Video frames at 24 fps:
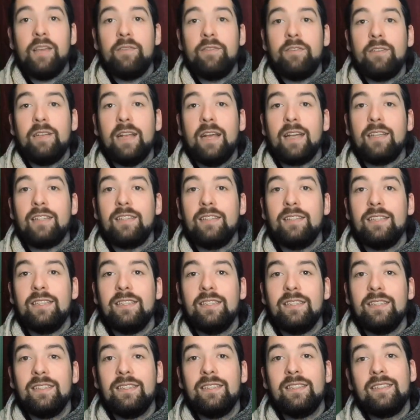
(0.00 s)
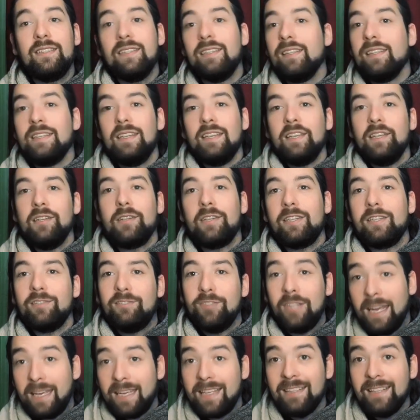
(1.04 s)
if you'd like to knit it, you
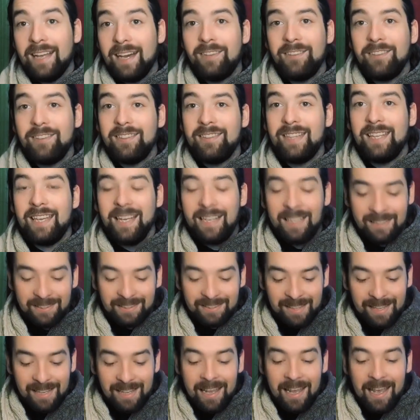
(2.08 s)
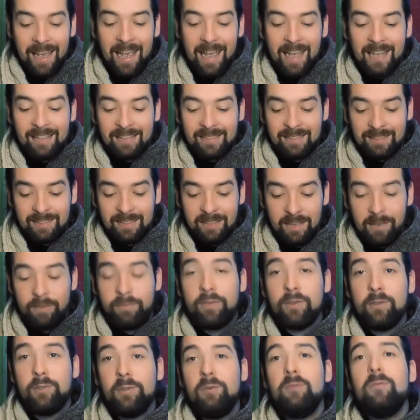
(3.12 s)
can check it out there. And
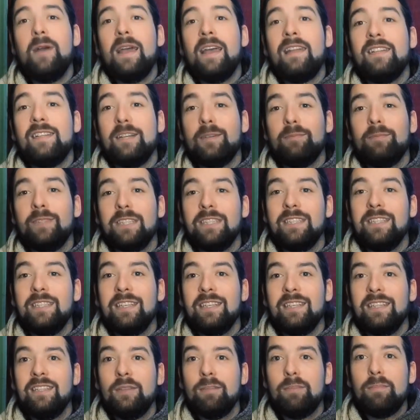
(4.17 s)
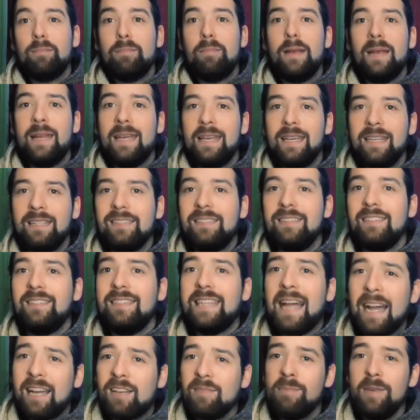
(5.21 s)
if you do end up knitting it, please
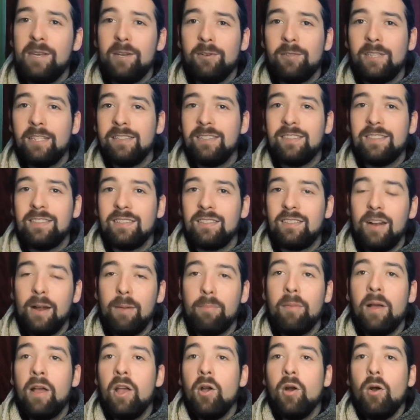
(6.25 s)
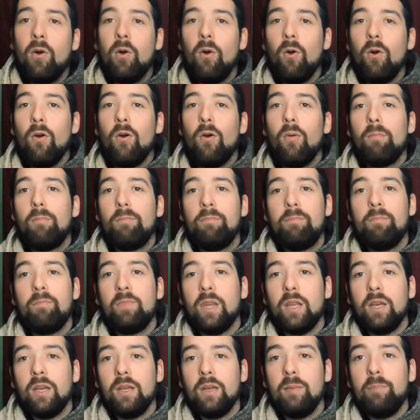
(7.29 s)
tag me on Instagram or
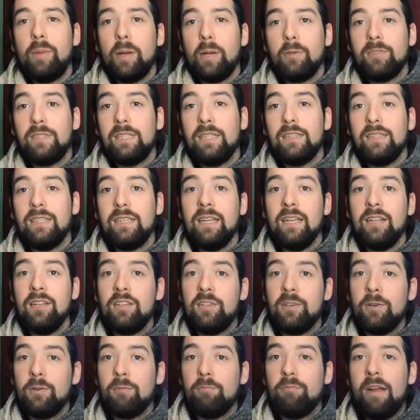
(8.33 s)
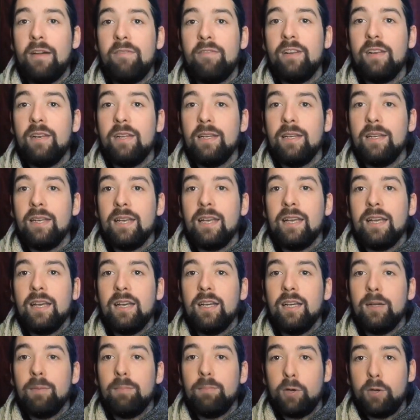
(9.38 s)
post it in your Ravelry
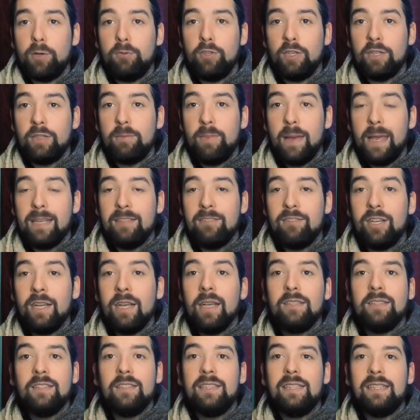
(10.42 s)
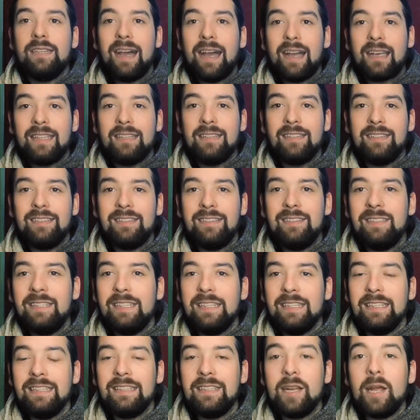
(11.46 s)
project page so that I can
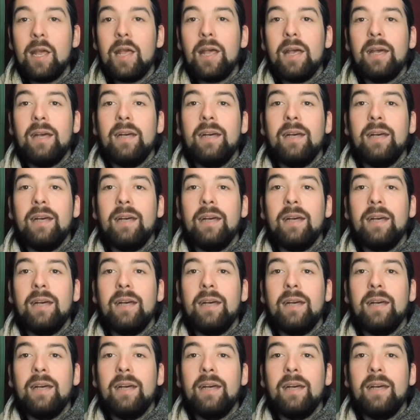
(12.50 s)
see it.